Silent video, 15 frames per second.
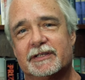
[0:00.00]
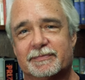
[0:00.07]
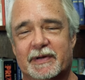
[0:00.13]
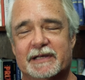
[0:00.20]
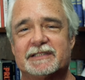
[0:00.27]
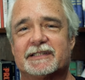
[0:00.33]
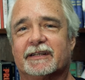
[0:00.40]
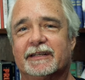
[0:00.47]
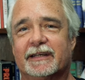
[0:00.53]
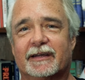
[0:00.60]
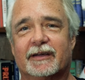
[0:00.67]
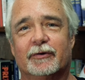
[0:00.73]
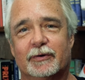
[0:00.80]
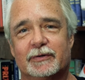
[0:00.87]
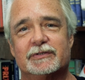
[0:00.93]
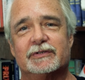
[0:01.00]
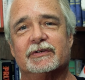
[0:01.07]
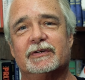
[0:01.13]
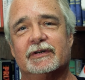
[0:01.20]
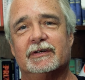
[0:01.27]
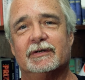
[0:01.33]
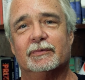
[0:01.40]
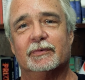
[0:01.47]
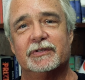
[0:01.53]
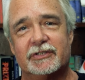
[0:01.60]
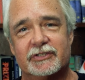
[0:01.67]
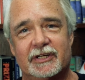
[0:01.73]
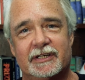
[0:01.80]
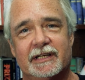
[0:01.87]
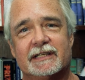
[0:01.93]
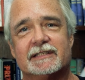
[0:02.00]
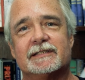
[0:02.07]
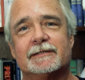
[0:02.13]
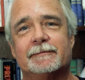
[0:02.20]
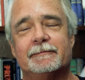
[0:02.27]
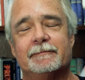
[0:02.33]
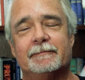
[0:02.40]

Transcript: is basically in cahoots with the Chinese.